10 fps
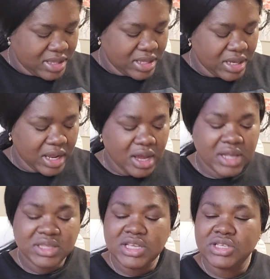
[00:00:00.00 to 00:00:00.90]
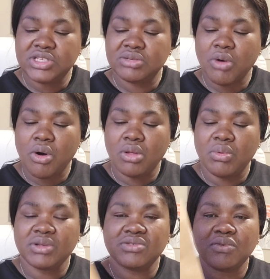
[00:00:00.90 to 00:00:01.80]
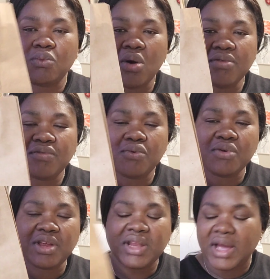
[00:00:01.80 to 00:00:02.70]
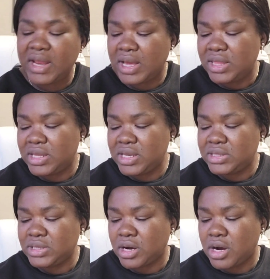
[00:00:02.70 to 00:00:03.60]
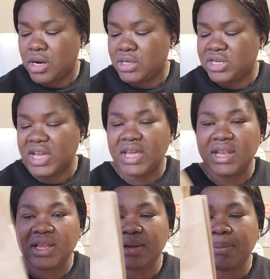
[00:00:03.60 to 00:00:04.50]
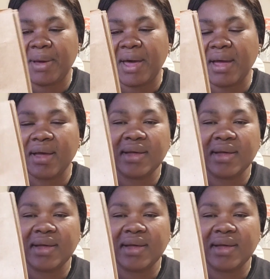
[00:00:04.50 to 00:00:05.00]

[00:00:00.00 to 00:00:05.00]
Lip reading: Then I got these small ones for $1.49, and these are 10 in a pack.